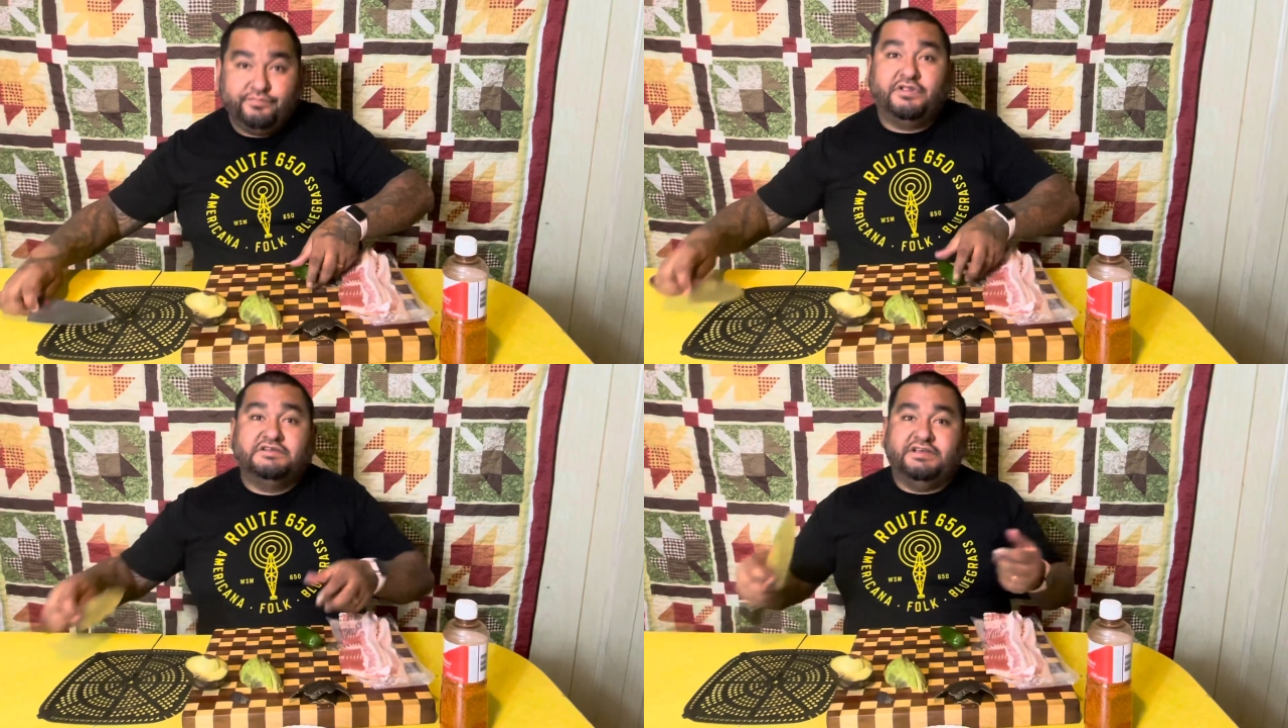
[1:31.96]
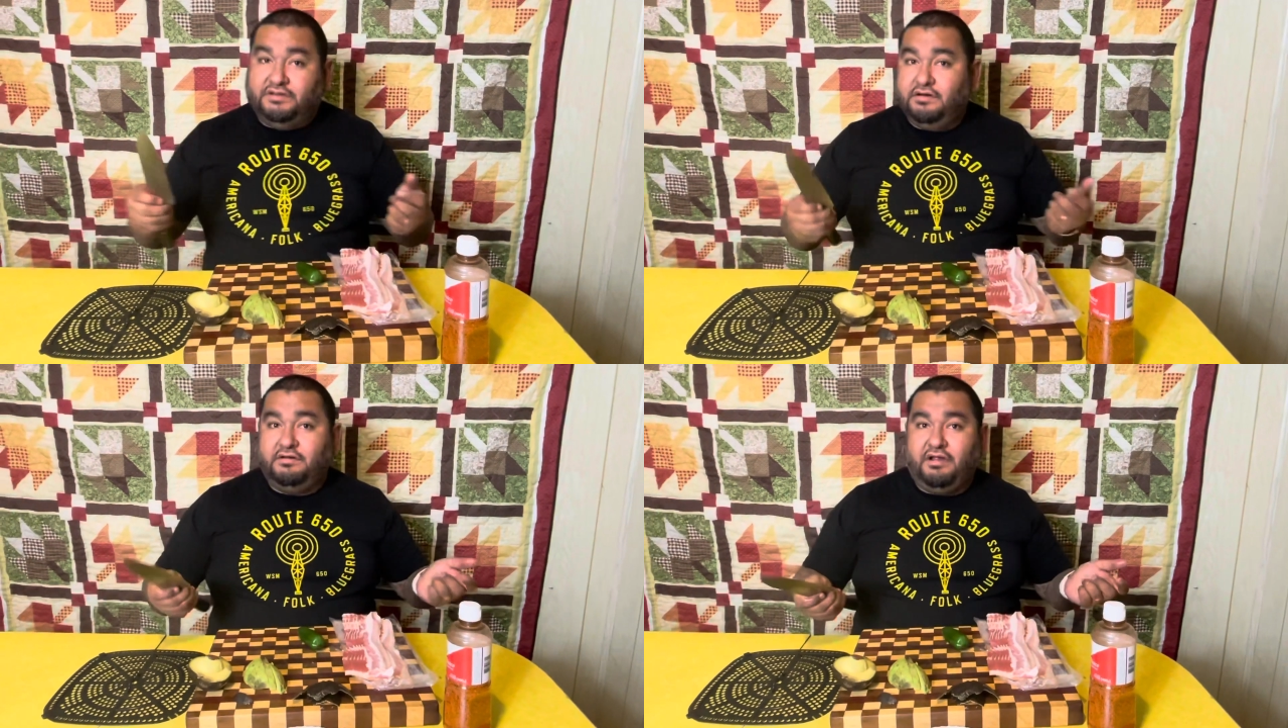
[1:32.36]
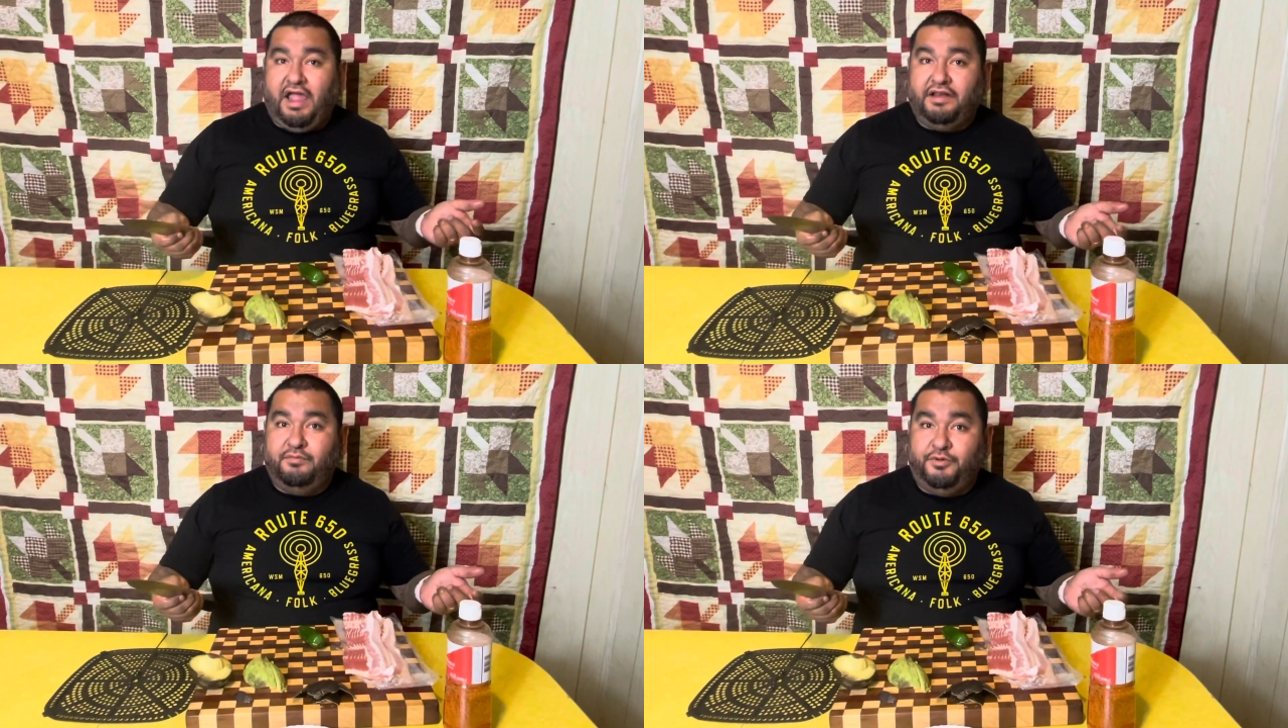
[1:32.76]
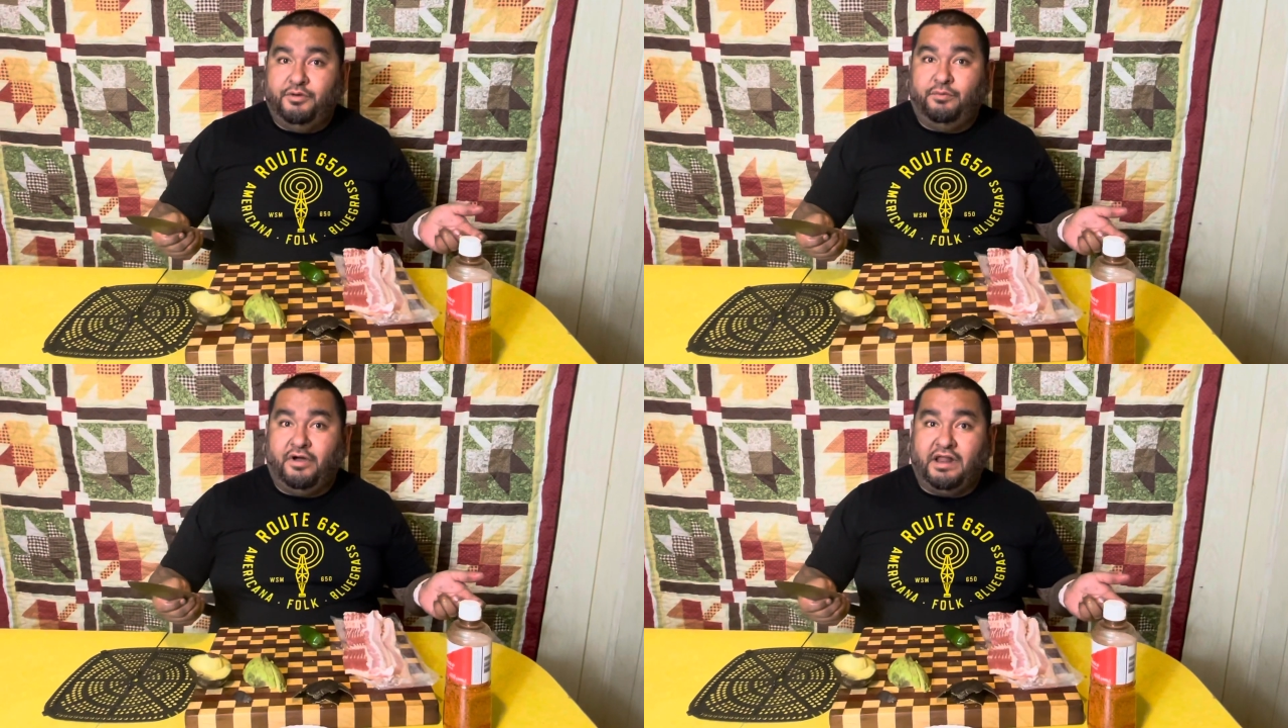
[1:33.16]
See, and we a
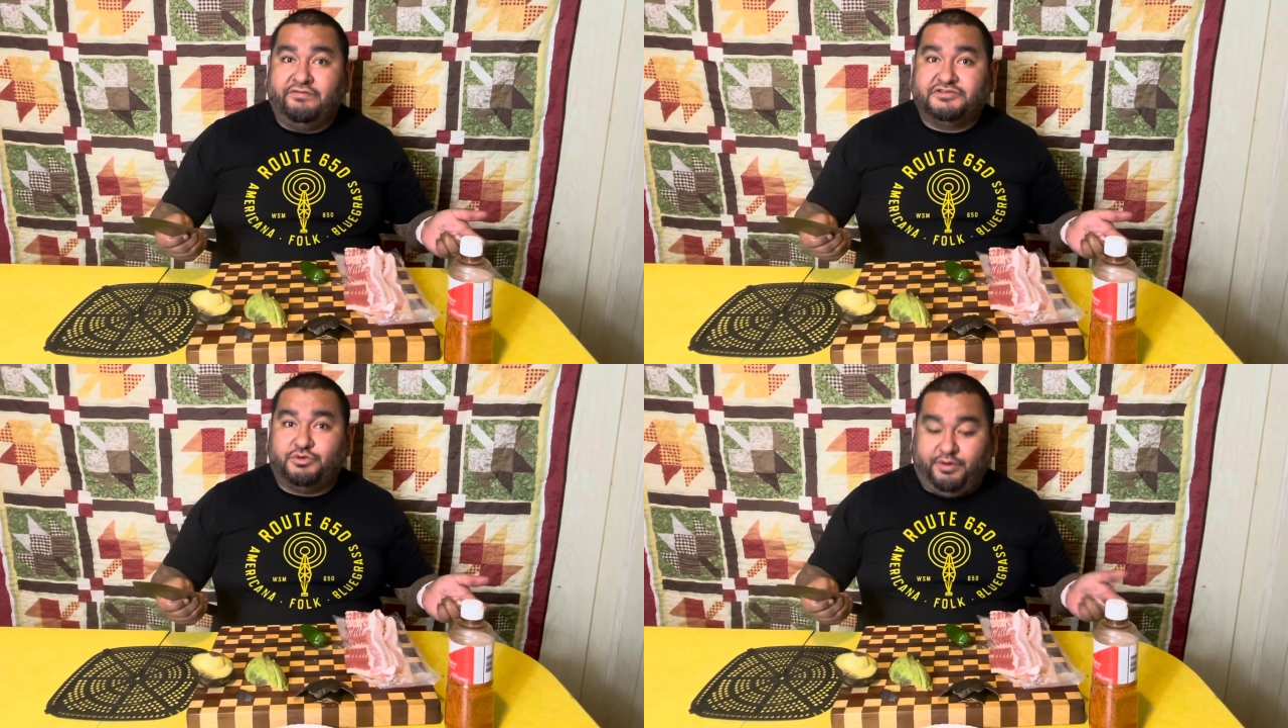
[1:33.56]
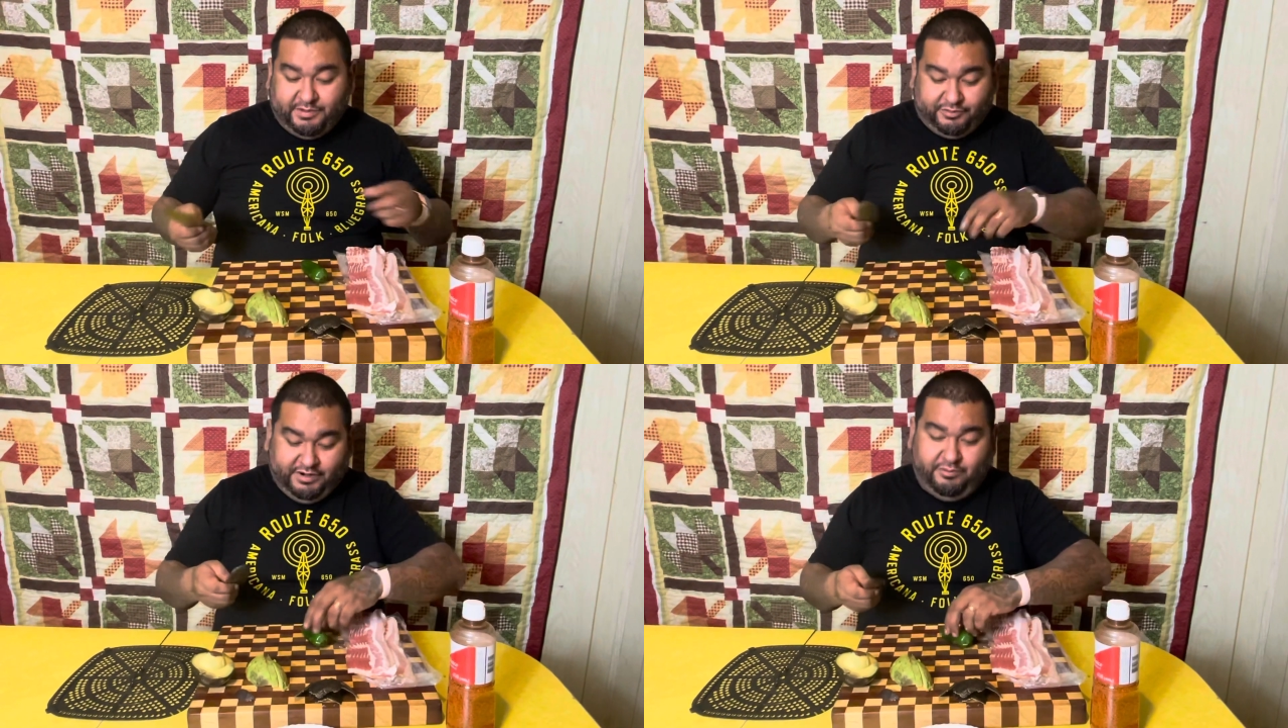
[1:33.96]
lot of us don't remember, right?